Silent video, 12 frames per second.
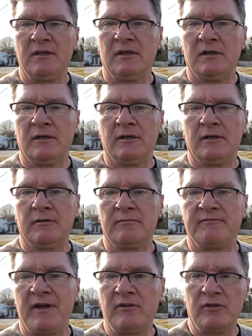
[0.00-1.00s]
uh,
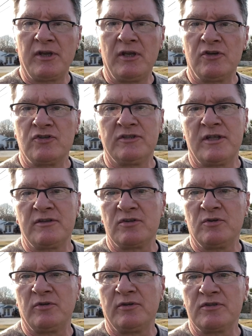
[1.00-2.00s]
find location, and
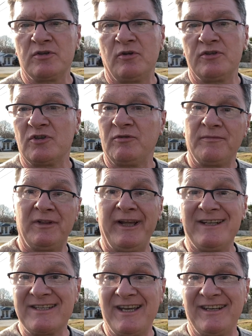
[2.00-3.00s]
so on and so on. So
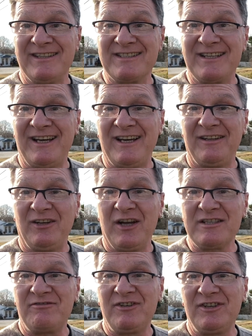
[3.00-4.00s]
let's get inside the
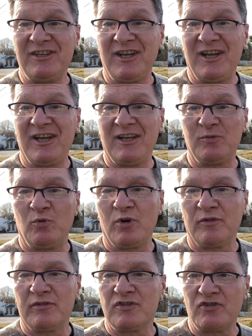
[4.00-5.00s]
Oxford and walk
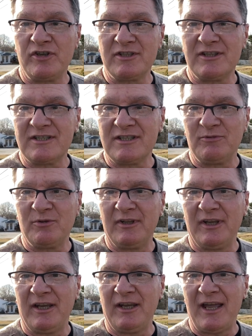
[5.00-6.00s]
on the streets and see what they